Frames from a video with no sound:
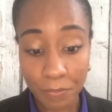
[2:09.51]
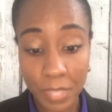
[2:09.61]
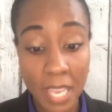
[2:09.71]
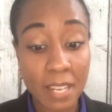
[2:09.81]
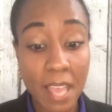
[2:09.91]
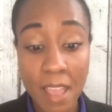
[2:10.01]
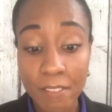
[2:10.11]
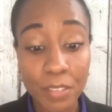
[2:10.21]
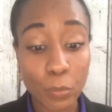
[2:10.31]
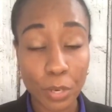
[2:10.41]
and
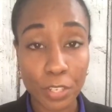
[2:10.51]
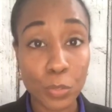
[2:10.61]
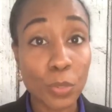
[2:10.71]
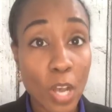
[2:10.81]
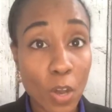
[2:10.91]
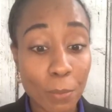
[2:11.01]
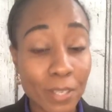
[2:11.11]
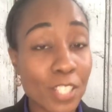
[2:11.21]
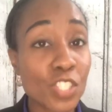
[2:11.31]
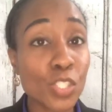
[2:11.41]
everywhere you go
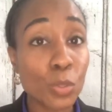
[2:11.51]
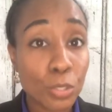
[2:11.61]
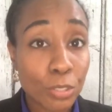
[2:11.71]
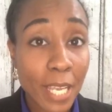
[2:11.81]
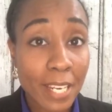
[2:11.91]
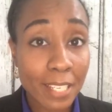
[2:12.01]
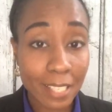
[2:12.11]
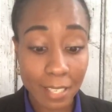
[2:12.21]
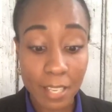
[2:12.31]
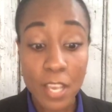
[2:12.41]
because you created
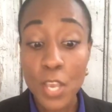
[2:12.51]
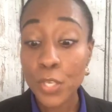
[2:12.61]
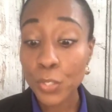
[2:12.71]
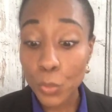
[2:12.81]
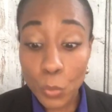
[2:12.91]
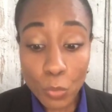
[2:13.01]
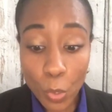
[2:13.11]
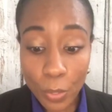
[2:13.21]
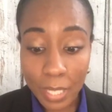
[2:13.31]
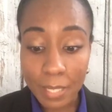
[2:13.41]
it, you
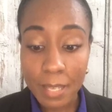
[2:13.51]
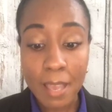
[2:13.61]
wrote it.